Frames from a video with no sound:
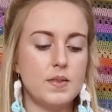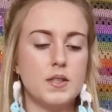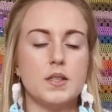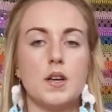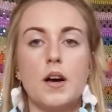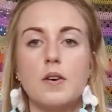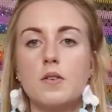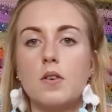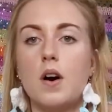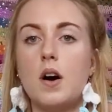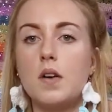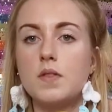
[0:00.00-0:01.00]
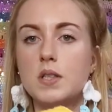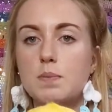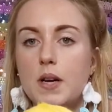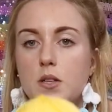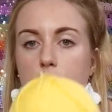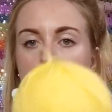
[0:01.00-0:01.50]
Stylecraft
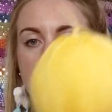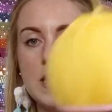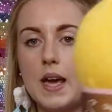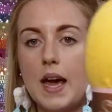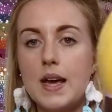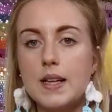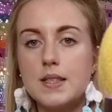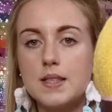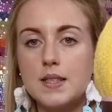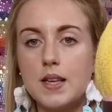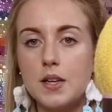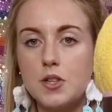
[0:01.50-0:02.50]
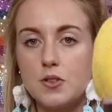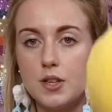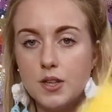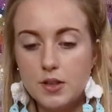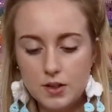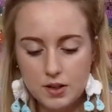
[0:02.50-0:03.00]
Special DK in
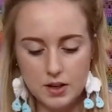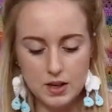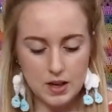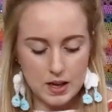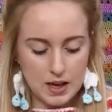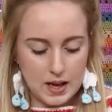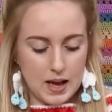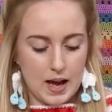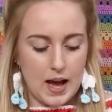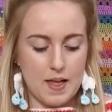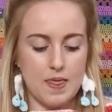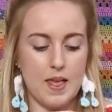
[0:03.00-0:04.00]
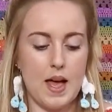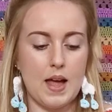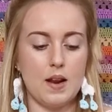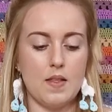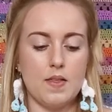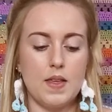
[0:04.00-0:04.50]
citron, and
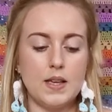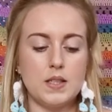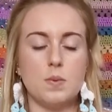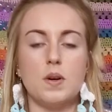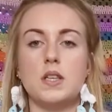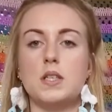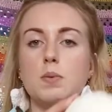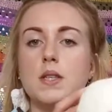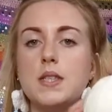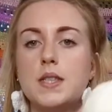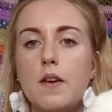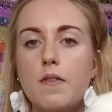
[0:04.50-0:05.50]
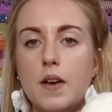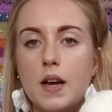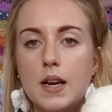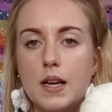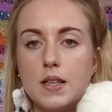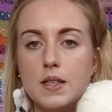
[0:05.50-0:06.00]
then this one is
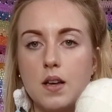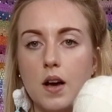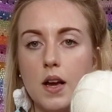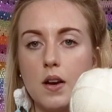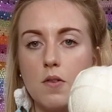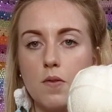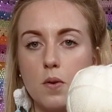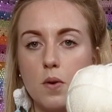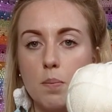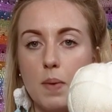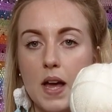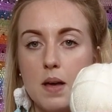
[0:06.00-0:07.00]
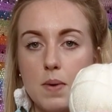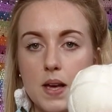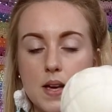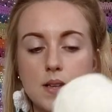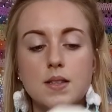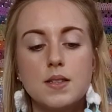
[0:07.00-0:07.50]
specifically designed for
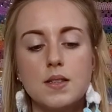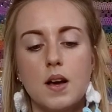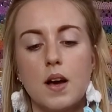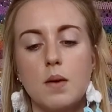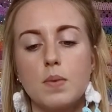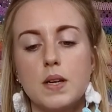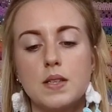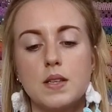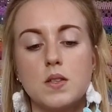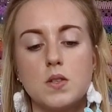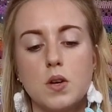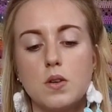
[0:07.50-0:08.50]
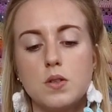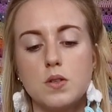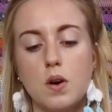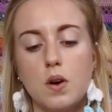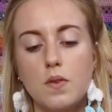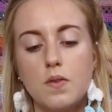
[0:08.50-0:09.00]
babies uh, because it's so
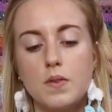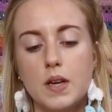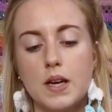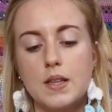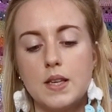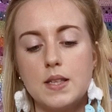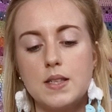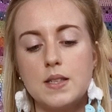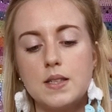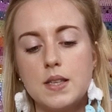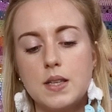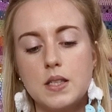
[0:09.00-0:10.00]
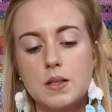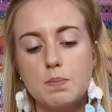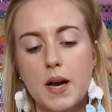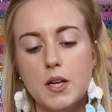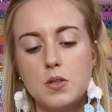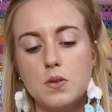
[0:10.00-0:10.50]
soft. And this is the
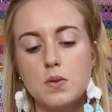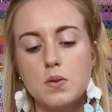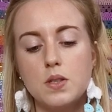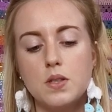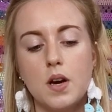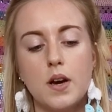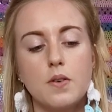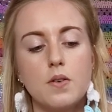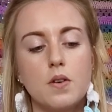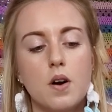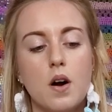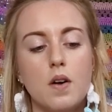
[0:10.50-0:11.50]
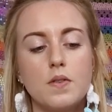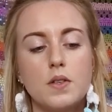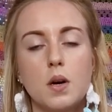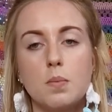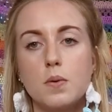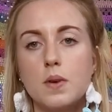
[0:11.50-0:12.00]
special Stylecraft
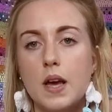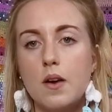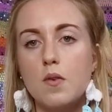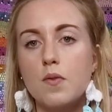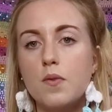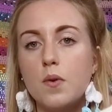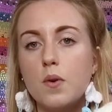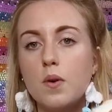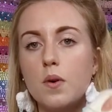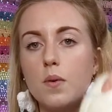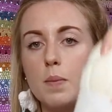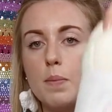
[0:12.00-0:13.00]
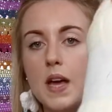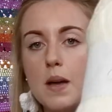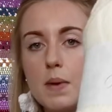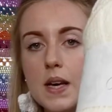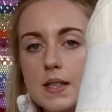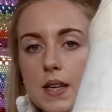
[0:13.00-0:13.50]
double knit for
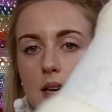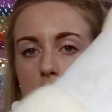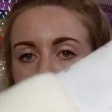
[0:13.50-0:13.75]
babies and